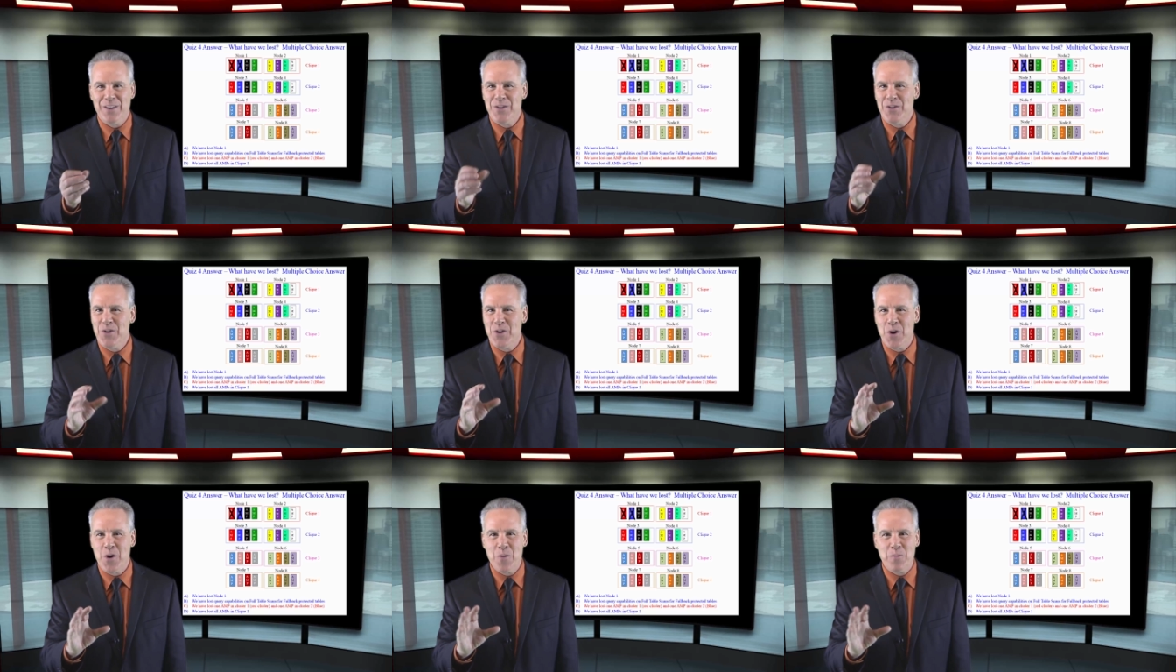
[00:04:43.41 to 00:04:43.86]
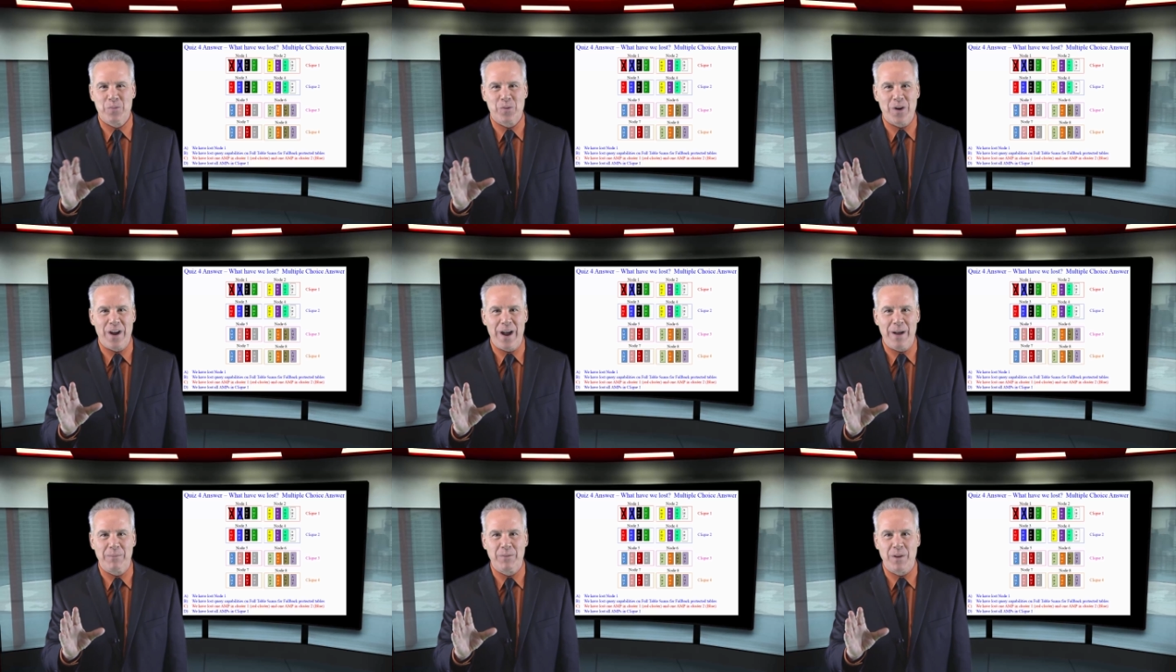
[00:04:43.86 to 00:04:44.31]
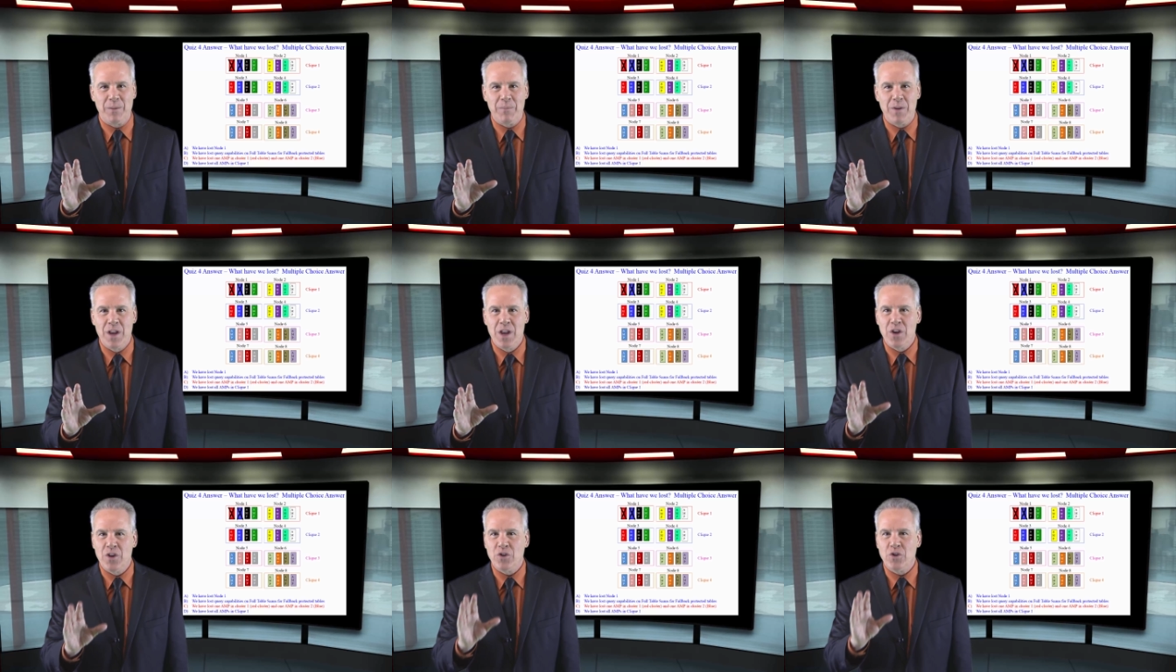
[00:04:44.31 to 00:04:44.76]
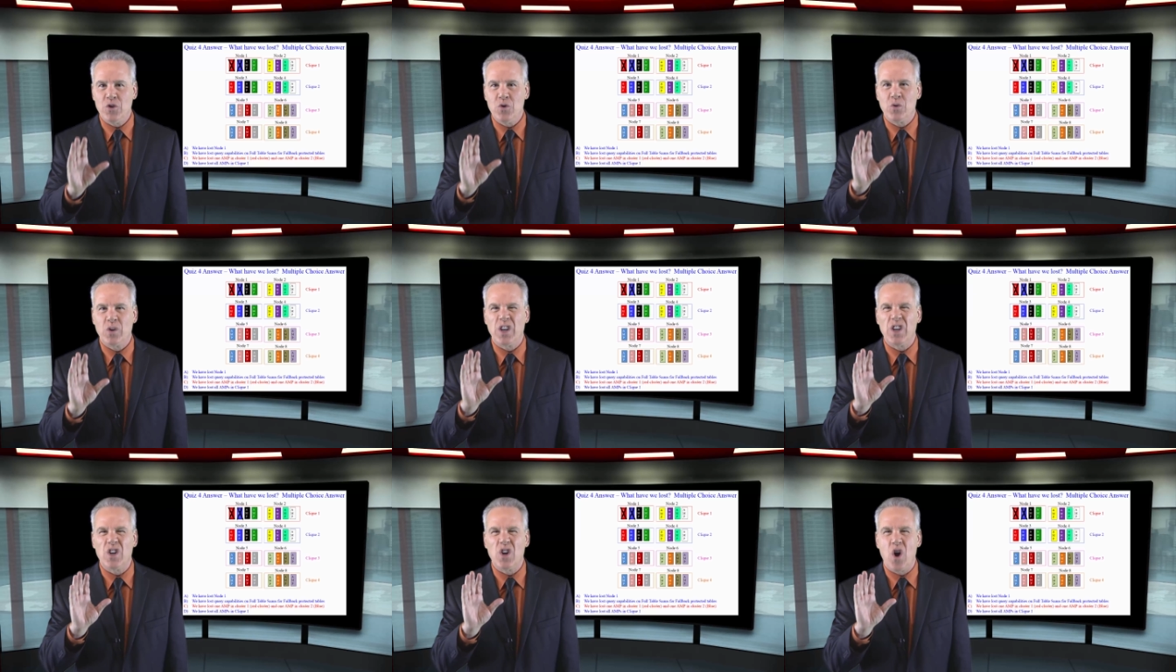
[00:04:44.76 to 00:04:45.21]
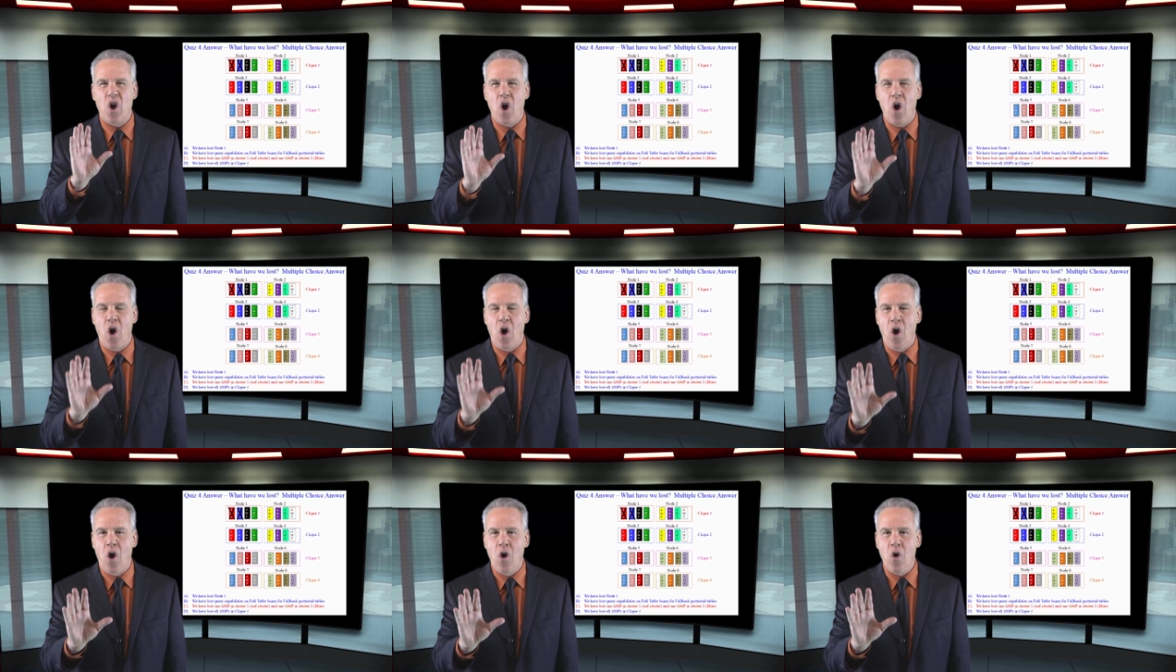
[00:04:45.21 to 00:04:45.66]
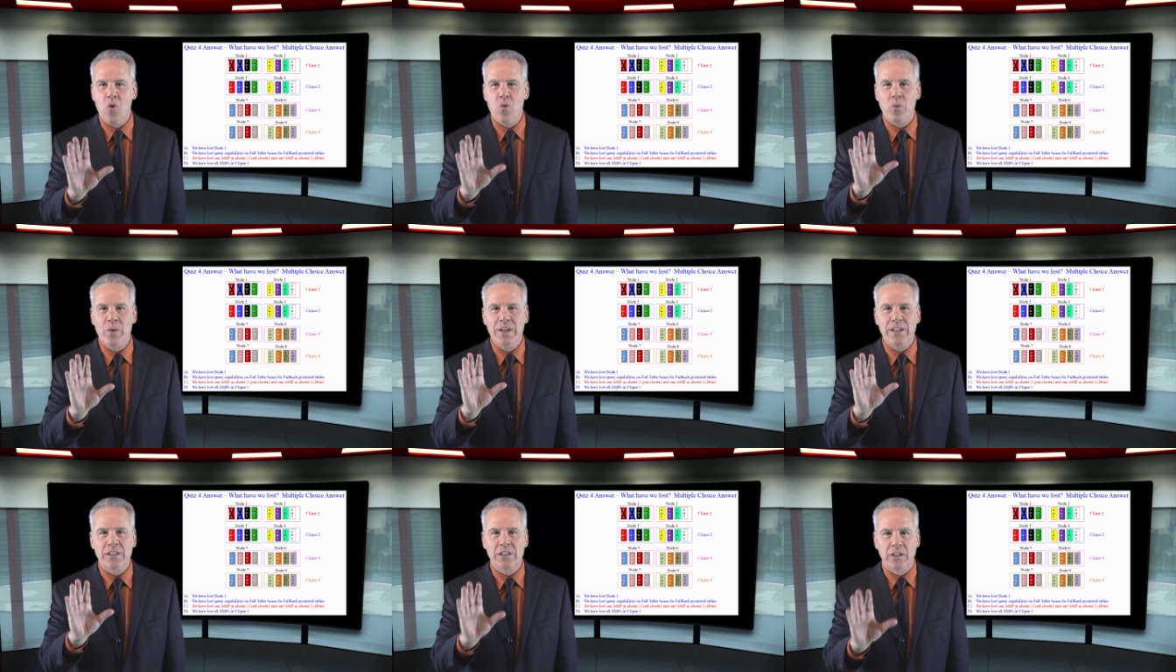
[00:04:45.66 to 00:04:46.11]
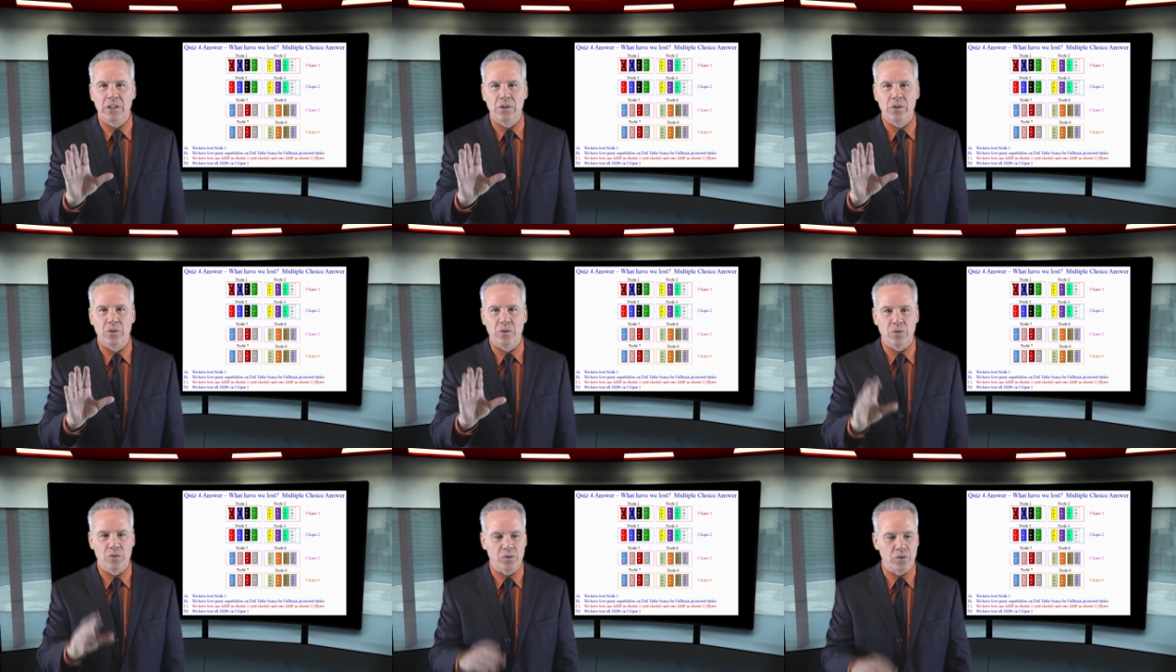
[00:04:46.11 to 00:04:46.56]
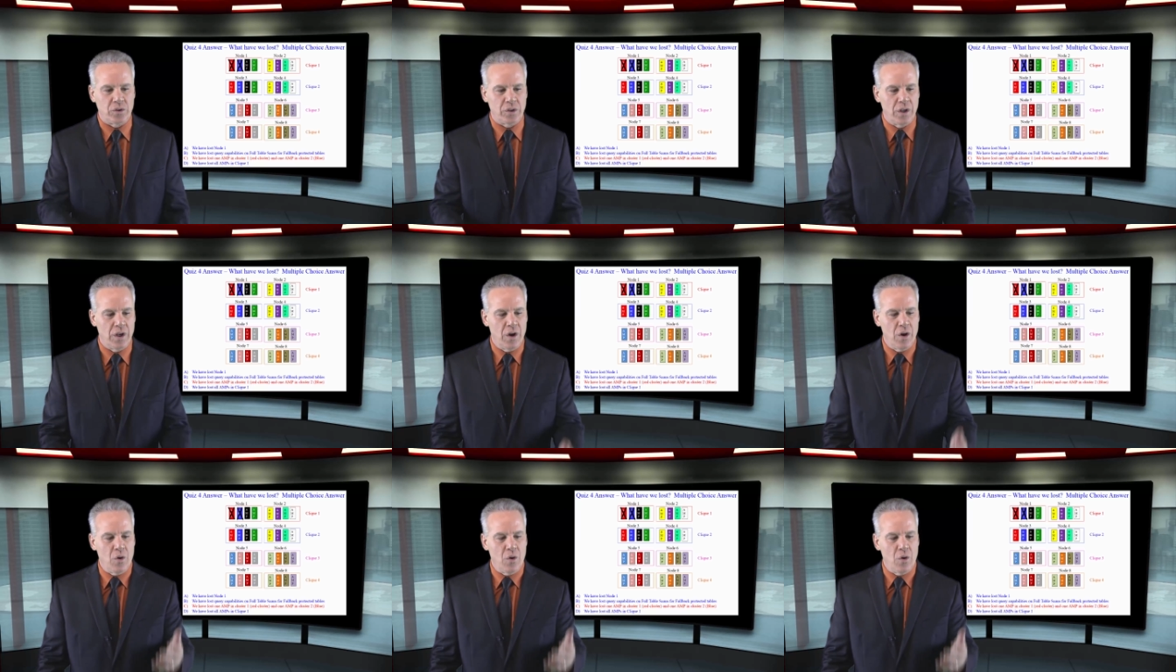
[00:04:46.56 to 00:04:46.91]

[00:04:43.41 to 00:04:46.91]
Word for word: No problem. You can always lose